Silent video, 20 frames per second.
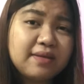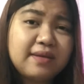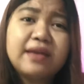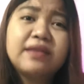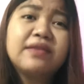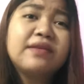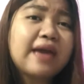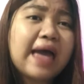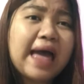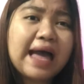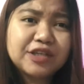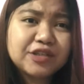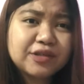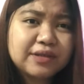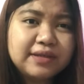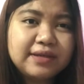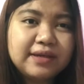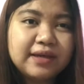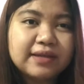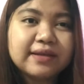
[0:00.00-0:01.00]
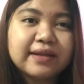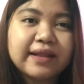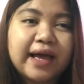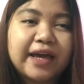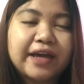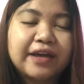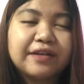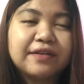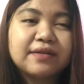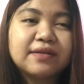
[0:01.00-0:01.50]
and they actually get
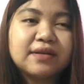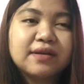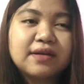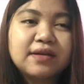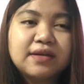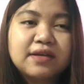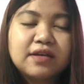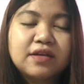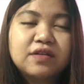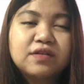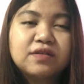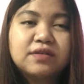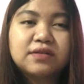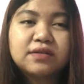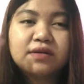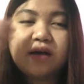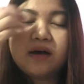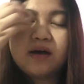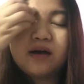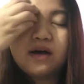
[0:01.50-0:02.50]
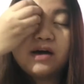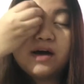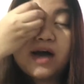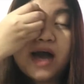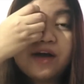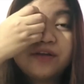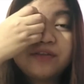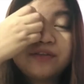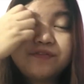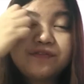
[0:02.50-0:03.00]
client
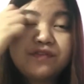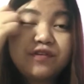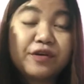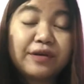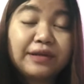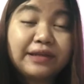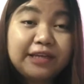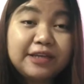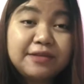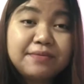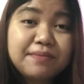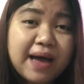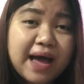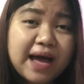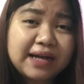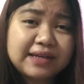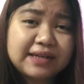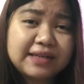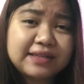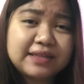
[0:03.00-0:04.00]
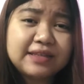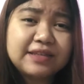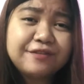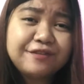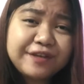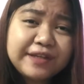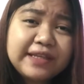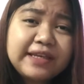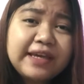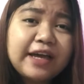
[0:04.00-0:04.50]
out of your lead magnet, it
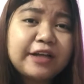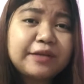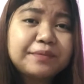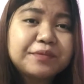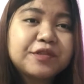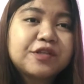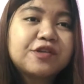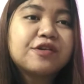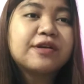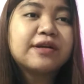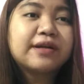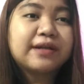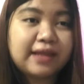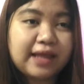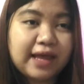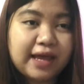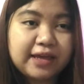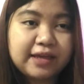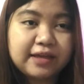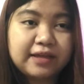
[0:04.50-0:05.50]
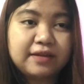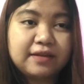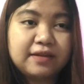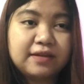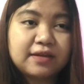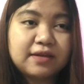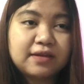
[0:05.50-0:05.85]
really helps your client.